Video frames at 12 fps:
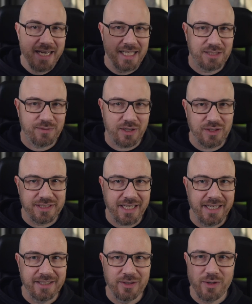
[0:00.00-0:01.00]
as far as
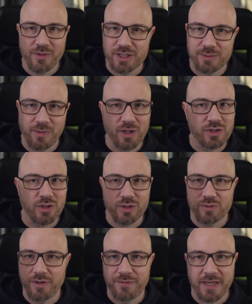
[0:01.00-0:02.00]
I know, the Smalltalk
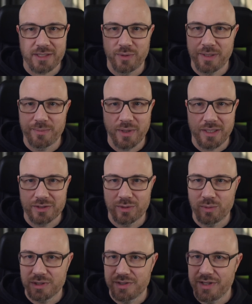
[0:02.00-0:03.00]
refactoring browser
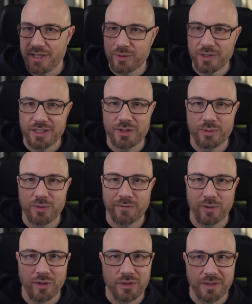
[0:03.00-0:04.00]
was the only tool
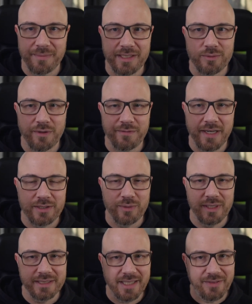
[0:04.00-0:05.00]
for automated
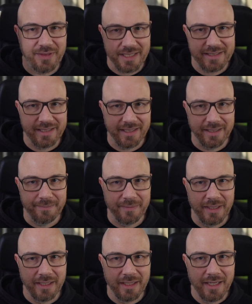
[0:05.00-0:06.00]
refactorings at that time.
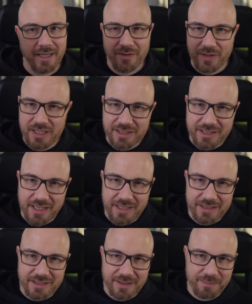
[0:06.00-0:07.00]
These
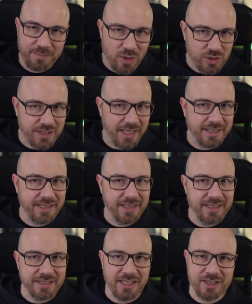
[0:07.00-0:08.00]
days, most
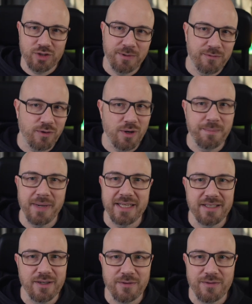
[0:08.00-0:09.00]
IDEs let you perform
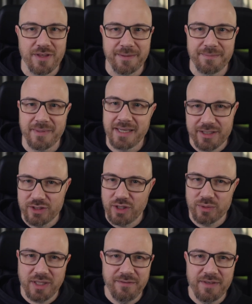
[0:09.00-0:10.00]
many of them. You
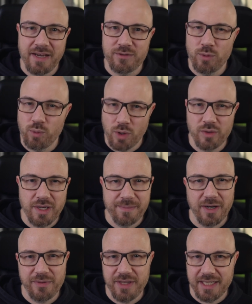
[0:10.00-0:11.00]
don't even have to worry
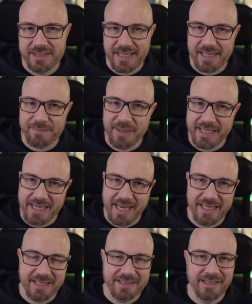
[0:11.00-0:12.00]
about the exact
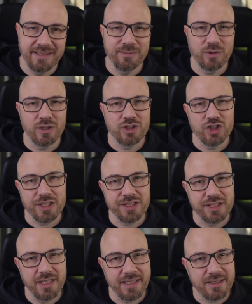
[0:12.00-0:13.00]
mechanics anymore. Just
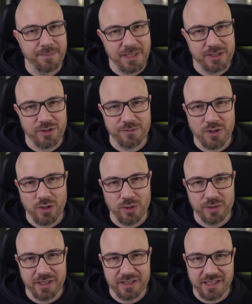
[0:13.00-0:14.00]
select a piece of
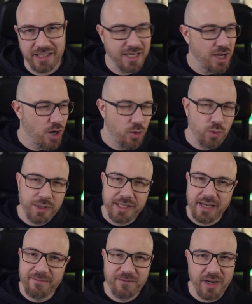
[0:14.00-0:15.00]
code and click
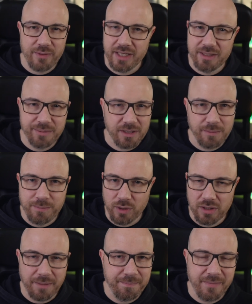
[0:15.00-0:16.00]
rename variable,
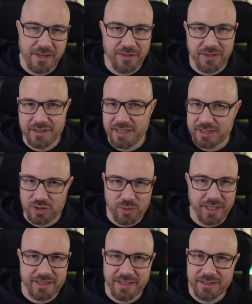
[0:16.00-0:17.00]
pull up method,
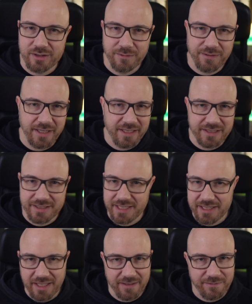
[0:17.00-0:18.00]
extract interface,
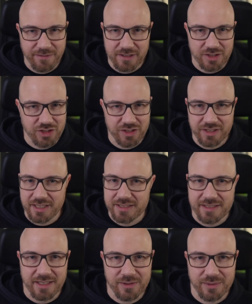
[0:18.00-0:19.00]
inline function,
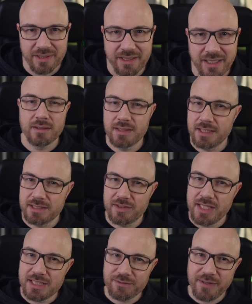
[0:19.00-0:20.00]
etc. Does
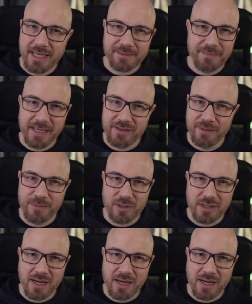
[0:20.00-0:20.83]
this fact make the book